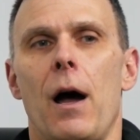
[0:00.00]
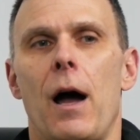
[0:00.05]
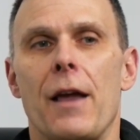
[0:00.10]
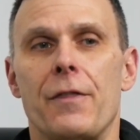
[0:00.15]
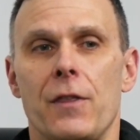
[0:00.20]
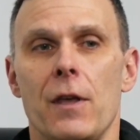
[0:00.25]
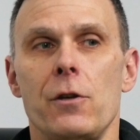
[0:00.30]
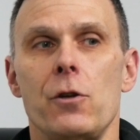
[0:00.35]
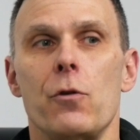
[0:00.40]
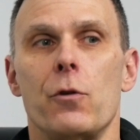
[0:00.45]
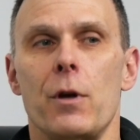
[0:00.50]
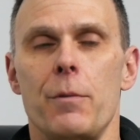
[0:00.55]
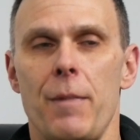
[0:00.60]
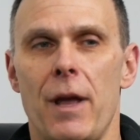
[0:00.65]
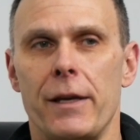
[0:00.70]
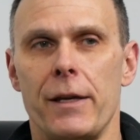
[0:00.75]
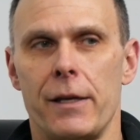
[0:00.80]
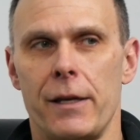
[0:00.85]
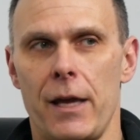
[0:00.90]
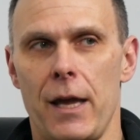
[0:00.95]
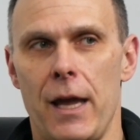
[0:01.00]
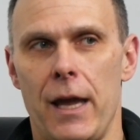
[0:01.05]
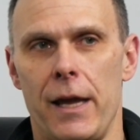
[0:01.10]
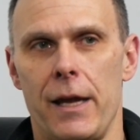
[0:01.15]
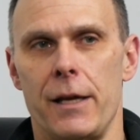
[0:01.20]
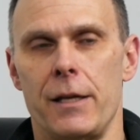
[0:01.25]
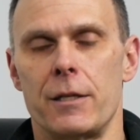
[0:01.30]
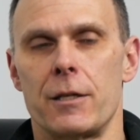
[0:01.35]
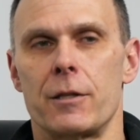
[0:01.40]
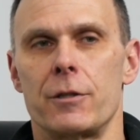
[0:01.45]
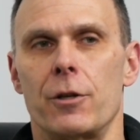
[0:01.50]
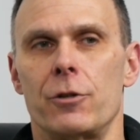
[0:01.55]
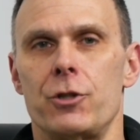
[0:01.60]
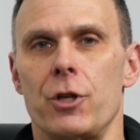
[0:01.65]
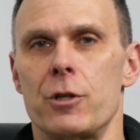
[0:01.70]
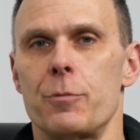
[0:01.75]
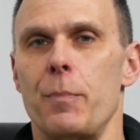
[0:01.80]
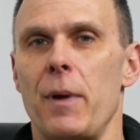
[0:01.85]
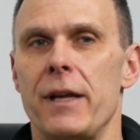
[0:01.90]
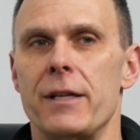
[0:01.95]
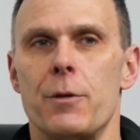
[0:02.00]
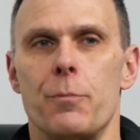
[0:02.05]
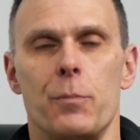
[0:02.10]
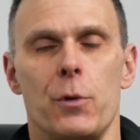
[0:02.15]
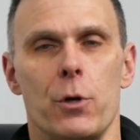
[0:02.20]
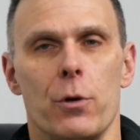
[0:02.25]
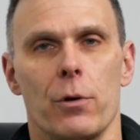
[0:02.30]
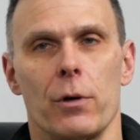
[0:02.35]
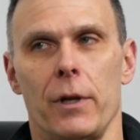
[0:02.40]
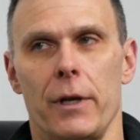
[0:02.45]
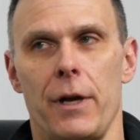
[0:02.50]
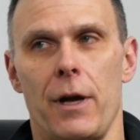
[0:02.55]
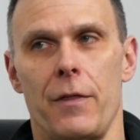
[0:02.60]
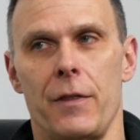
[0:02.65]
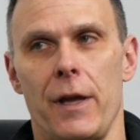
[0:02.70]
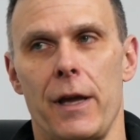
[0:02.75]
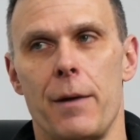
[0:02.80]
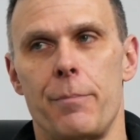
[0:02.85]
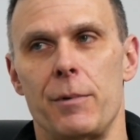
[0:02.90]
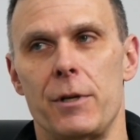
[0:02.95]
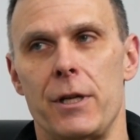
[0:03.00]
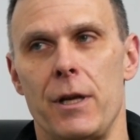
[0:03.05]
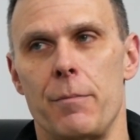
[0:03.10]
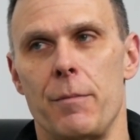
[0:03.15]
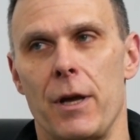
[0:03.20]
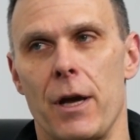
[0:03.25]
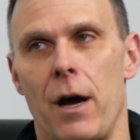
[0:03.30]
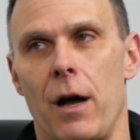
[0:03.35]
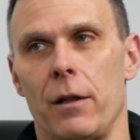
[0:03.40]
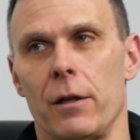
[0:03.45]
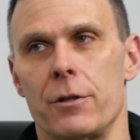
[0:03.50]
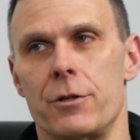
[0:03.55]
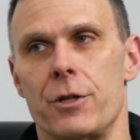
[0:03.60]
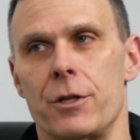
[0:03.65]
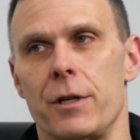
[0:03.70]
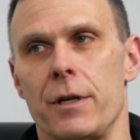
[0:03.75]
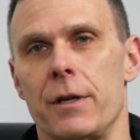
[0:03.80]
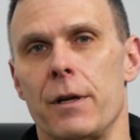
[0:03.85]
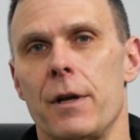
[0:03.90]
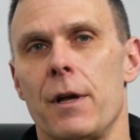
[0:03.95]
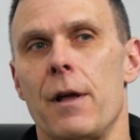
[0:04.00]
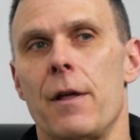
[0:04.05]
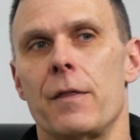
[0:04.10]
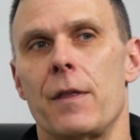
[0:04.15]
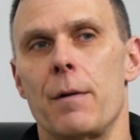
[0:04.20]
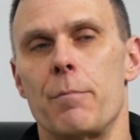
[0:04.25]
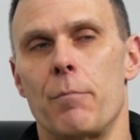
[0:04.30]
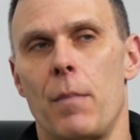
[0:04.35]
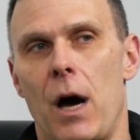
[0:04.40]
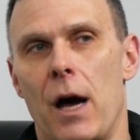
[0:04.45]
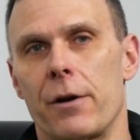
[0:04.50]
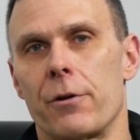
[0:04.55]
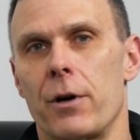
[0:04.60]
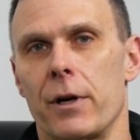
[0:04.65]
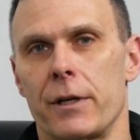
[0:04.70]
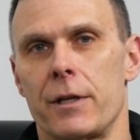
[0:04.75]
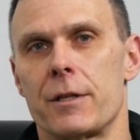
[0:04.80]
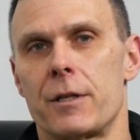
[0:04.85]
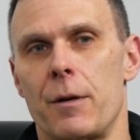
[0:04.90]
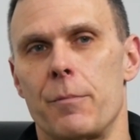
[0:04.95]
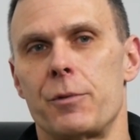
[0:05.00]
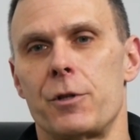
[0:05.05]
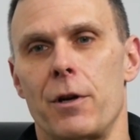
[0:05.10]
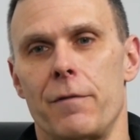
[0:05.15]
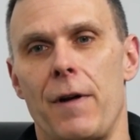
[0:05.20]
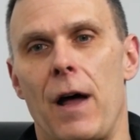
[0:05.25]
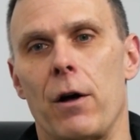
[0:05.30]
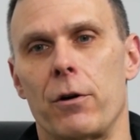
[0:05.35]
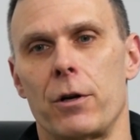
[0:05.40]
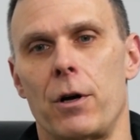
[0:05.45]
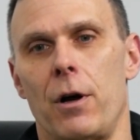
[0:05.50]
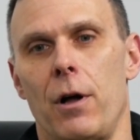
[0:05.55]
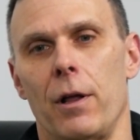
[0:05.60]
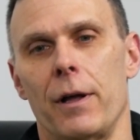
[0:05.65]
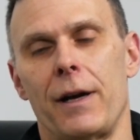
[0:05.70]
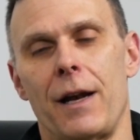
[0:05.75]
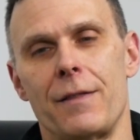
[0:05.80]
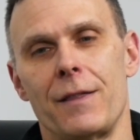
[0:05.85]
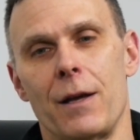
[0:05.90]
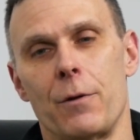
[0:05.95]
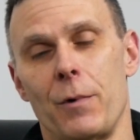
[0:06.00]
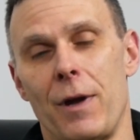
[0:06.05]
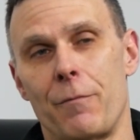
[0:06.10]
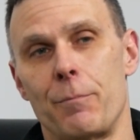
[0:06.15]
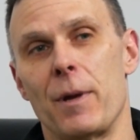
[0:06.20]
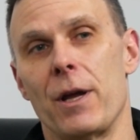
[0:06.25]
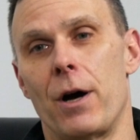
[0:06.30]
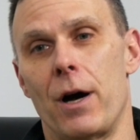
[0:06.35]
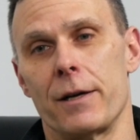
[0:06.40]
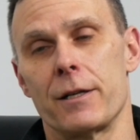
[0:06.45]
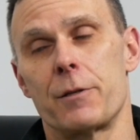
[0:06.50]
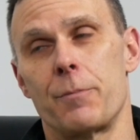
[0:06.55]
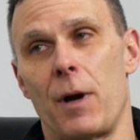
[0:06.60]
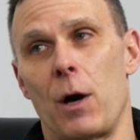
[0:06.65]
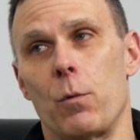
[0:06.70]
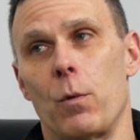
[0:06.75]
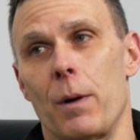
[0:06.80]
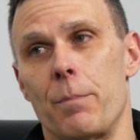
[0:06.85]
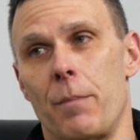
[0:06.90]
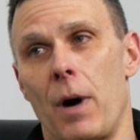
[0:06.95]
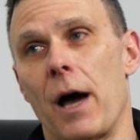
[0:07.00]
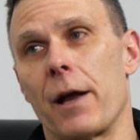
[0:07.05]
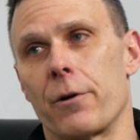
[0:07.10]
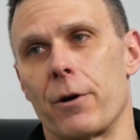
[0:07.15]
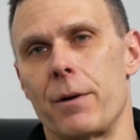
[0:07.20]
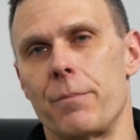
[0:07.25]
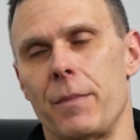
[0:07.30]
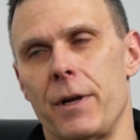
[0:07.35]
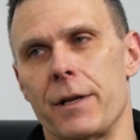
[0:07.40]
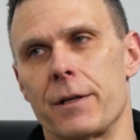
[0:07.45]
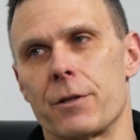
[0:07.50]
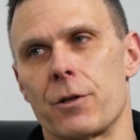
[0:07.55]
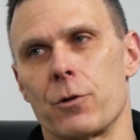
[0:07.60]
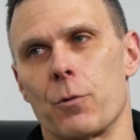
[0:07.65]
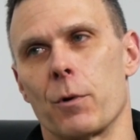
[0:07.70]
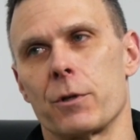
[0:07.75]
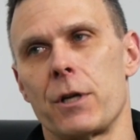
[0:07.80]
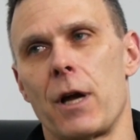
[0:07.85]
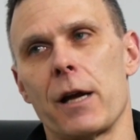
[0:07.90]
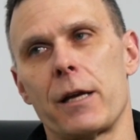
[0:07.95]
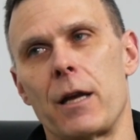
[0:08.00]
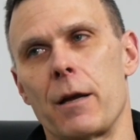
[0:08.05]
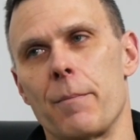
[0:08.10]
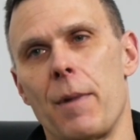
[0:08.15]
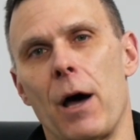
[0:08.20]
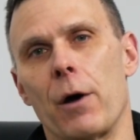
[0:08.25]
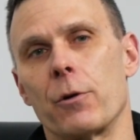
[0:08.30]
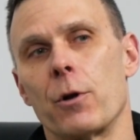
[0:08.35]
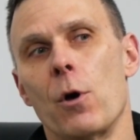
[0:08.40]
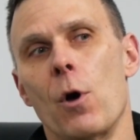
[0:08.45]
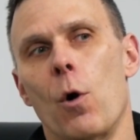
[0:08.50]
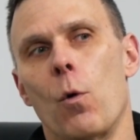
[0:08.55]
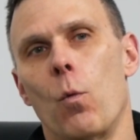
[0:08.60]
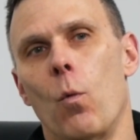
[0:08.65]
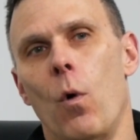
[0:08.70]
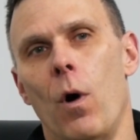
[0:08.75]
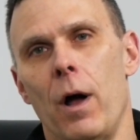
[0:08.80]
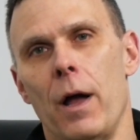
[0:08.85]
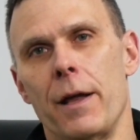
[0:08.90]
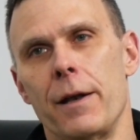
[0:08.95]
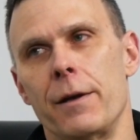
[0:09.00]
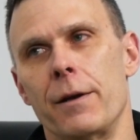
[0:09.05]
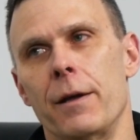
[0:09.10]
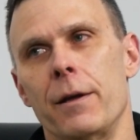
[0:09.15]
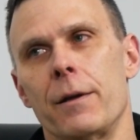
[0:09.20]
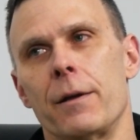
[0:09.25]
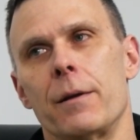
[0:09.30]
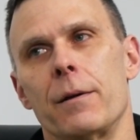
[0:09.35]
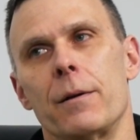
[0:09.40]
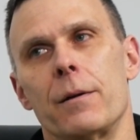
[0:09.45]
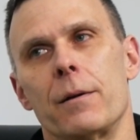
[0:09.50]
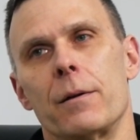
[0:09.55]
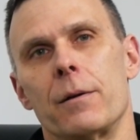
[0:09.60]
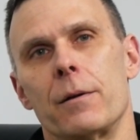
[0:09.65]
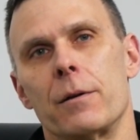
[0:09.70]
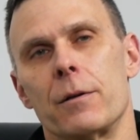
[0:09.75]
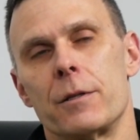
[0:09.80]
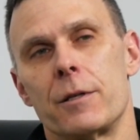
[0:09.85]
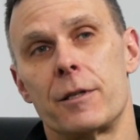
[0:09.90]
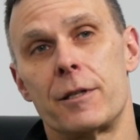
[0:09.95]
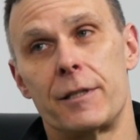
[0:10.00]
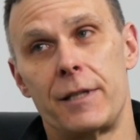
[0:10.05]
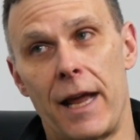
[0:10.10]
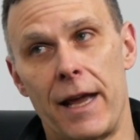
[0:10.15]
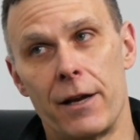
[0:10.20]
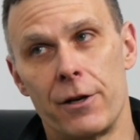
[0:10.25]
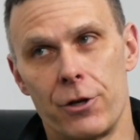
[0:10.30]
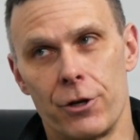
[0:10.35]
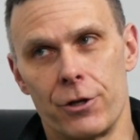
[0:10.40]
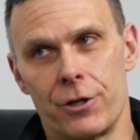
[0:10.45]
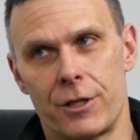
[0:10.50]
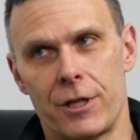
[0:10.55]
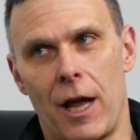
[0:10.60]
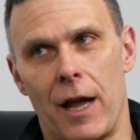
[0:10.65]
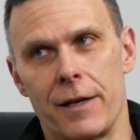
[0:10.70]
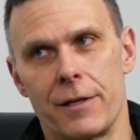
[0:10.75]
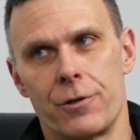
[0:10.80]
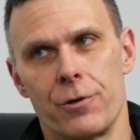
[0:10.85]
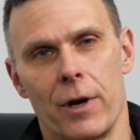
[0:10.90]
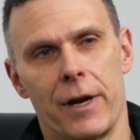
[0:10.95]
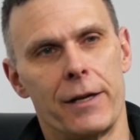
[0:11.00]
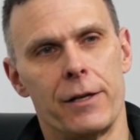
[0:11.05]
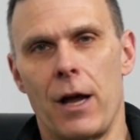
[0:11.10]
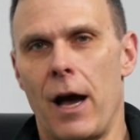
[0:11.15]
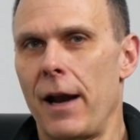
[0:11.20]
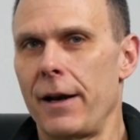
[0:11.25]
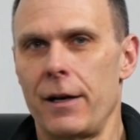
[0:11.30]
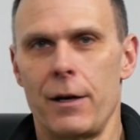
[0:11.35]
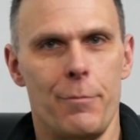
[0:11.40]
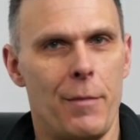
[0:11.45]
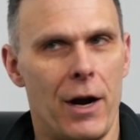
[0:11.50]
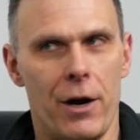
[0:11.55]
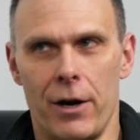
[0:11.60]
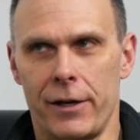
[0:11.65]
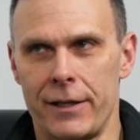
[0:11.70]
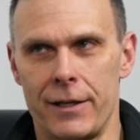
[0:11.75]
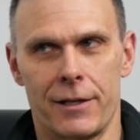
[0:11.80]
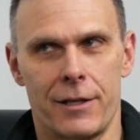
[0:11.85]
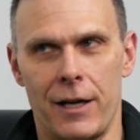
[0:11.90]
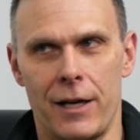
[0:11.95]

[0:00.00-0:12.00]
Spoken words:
I think you can make a case just based purely on the epidemiology that moderate consumption of alcohol, and I think we have to be honest about what moderate means. So we're talking about one standard size drink, not an American